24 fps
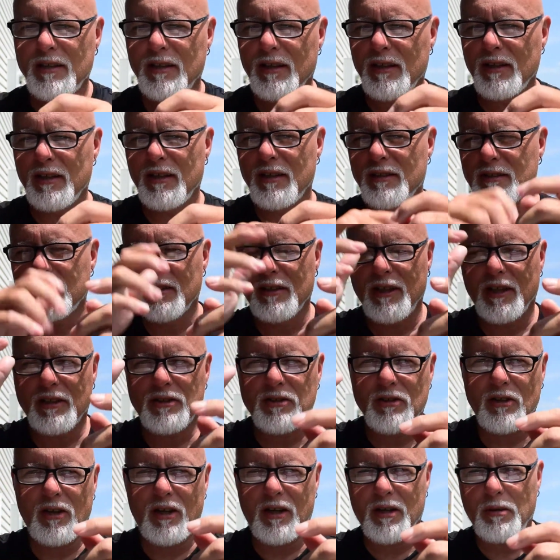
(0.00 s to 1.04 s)
uh,
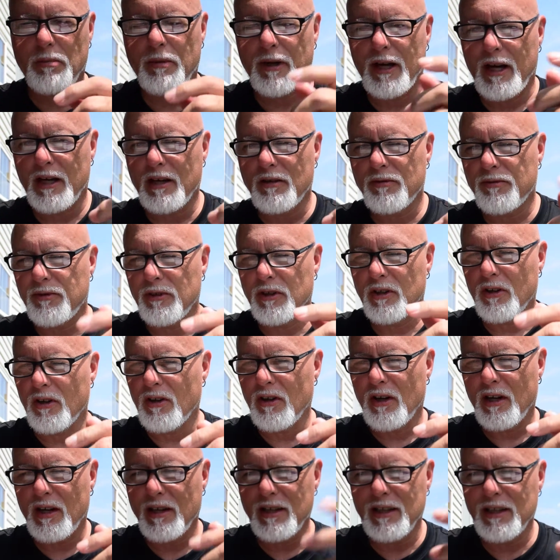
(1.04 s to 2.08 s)
intellectual autobiography or
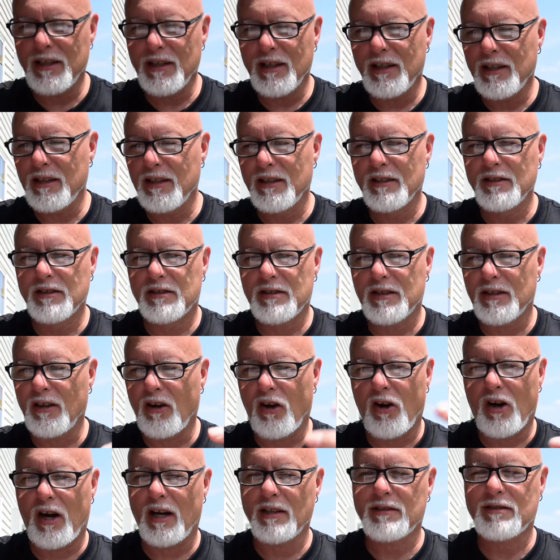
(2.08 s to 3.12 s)
uh, int
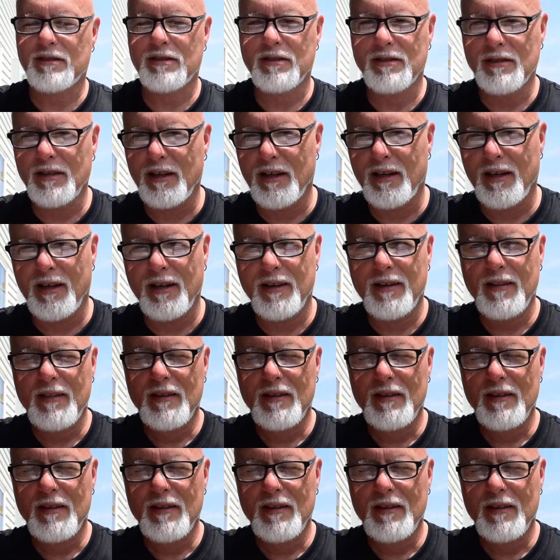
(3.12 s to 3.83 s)
aut, uh,